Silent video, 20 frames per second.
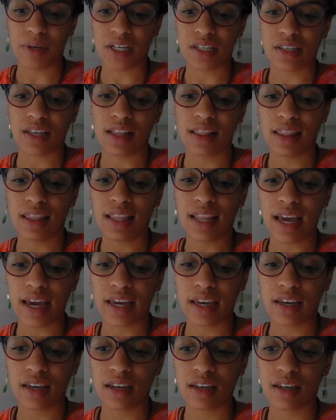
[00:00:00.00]
because I
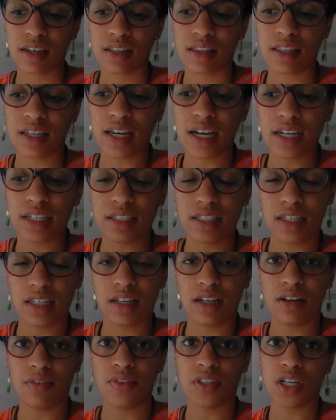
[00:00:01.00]
like the
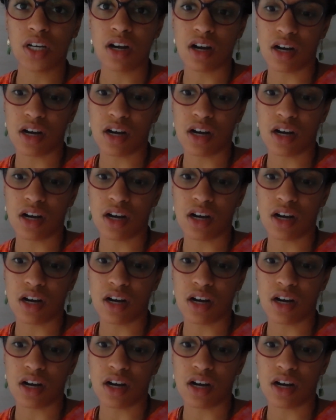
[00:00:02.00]
idea of the